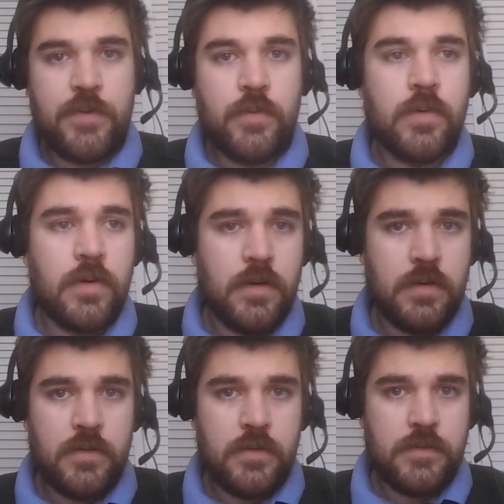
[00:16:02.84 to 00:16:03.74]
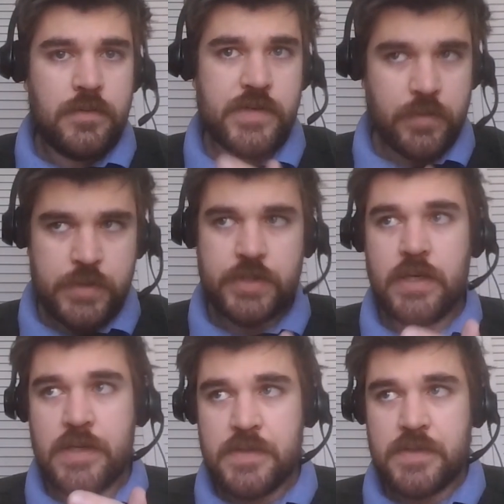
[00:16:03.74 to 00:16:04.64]
your
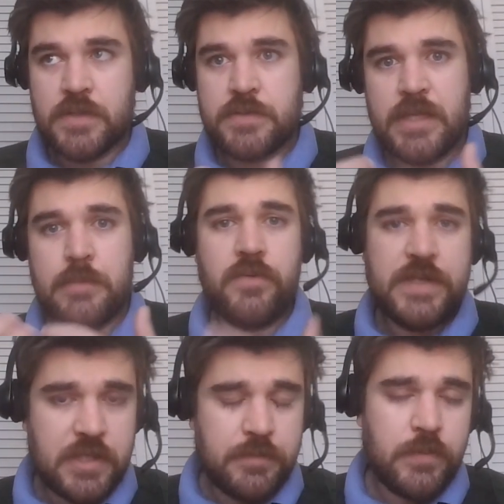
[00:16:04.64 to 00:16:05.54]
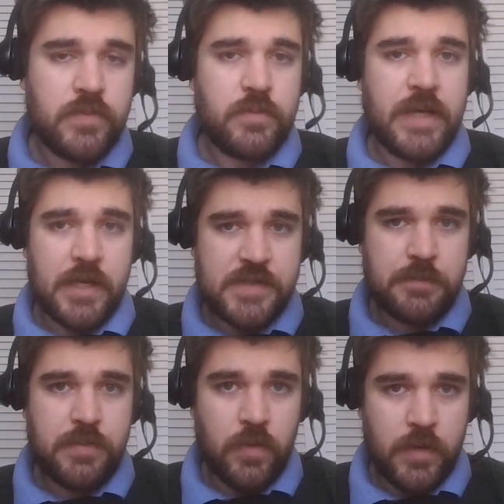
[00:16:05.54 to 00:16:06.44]
solution is ultimately preventing people from getting
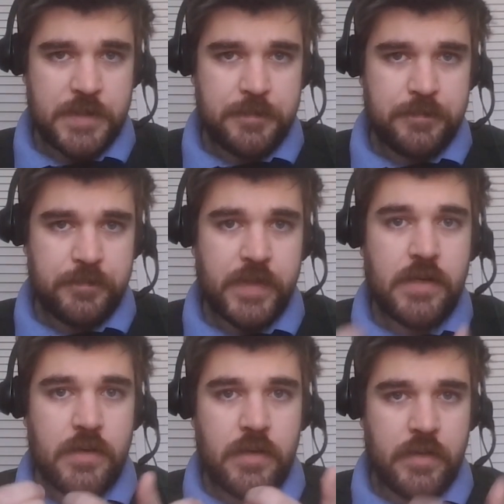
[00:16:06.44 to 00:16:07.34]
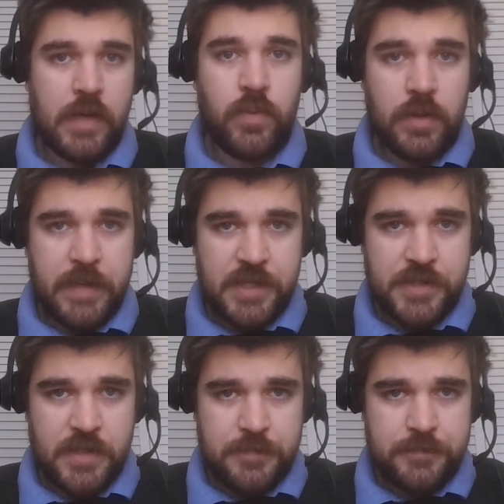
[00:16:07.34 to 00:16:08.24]
support, they will
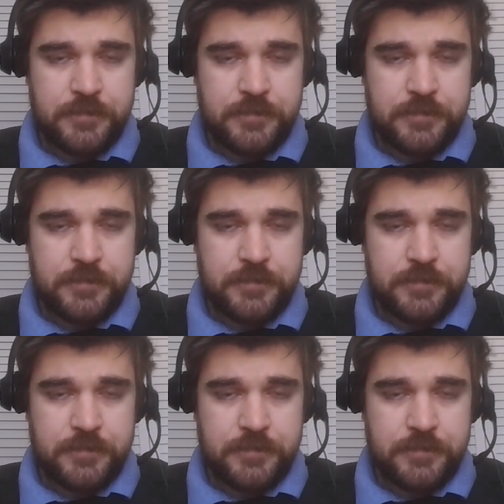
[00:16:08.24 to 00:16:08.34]
abandon it.